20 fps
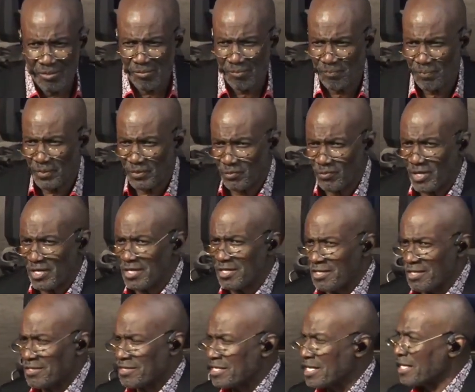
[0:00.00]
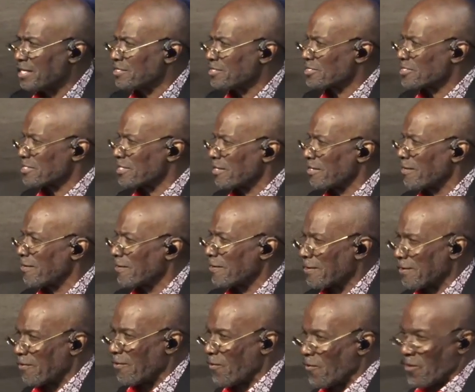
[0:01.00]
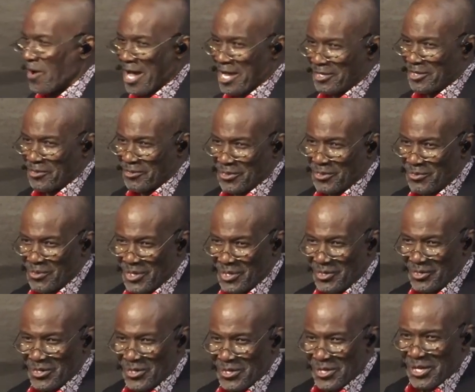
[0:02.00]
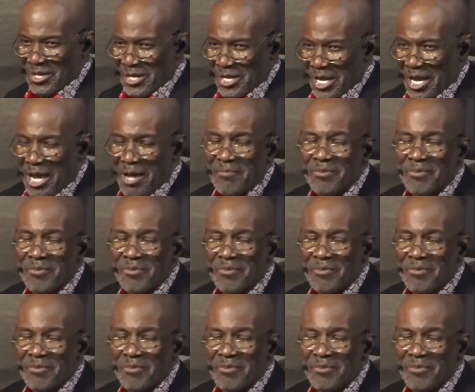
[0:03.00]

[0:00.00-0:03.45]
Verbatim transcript: But one of the things, uh, oh, I know the word, I'm